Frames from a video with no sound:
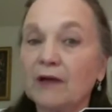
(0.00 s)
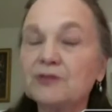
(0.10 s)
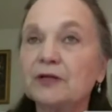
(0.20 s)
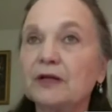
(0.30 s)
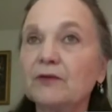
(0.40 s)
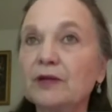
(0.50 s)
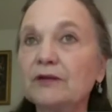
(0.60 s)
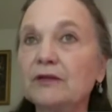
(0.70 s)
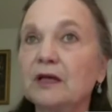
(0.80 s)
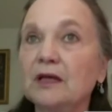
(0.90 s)
actually
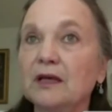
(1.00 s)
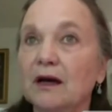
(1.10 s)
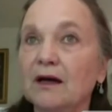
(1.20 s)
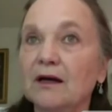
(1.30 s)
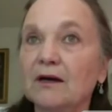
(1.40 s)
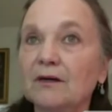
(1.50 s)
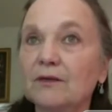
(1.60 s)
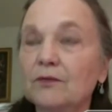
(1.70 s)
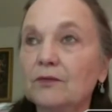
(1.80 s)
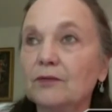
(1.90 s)
with the
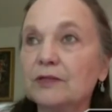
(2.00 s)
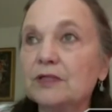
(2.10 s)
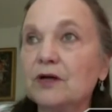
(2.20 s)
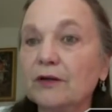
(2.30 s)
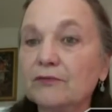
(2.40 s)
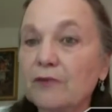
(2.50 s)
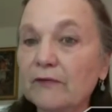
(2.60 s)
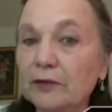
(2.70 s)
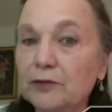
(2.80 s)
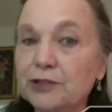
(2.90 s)
what's called the
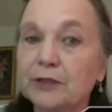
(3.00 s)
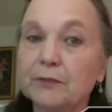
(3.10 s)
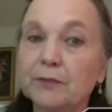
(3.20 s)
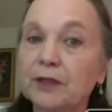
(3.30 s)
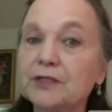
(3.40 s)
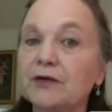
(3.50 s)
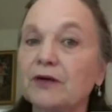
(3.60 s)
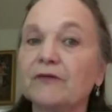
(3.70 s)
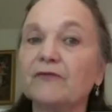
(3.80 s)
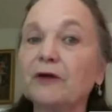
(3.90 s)
Revolution in
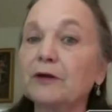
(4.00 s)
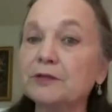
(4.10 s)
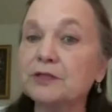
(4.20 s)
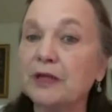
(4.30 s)
Military Affairs,